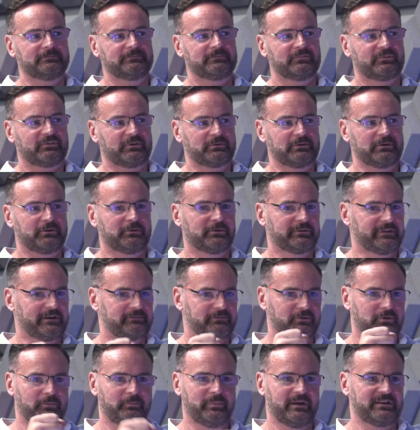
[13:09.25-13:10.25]
So you could have
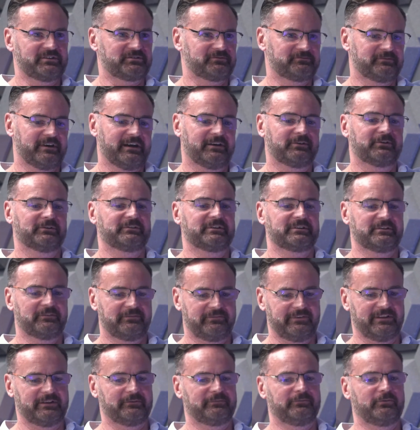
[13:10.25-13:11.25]
your patient record and you
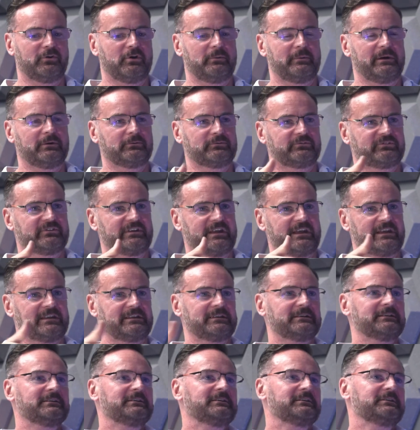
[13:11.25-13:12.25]
fill a form out,
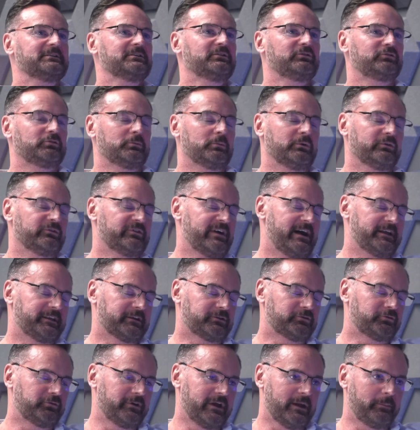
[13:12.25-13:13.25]
say someone's had a
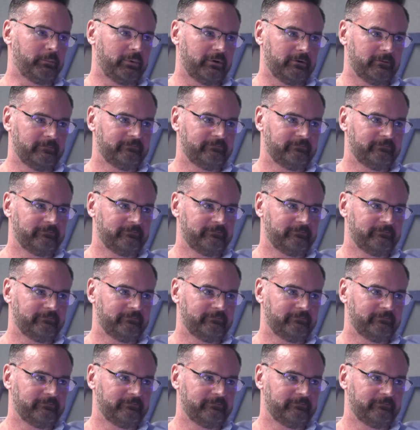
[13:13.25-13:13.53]
trip